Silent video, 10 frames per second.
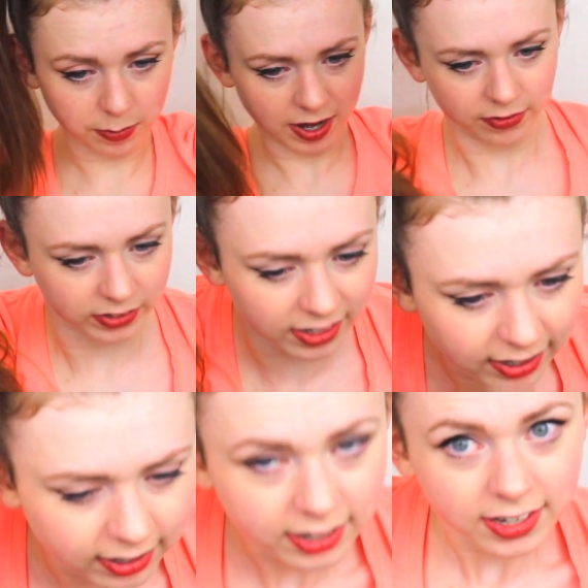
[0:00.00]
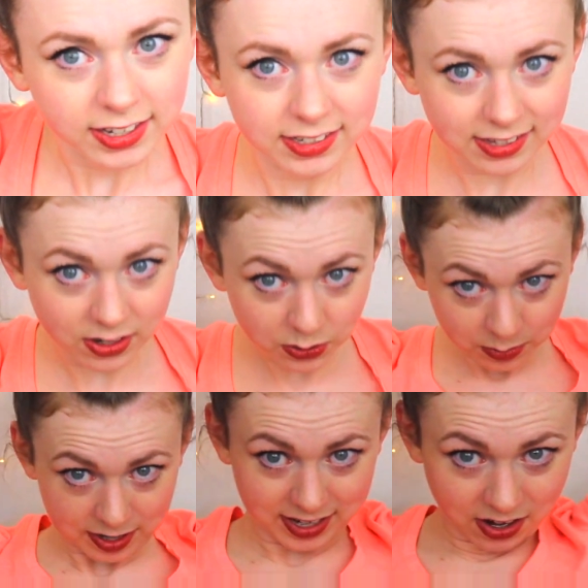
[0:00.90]
I'm gonna have to like slouch
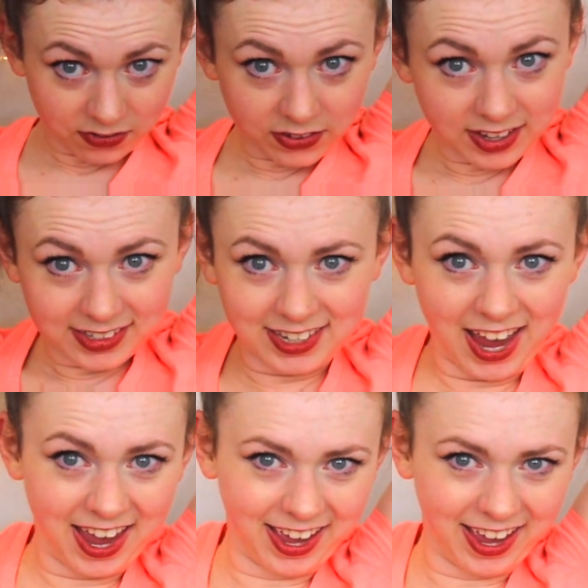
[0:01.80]
way down for this.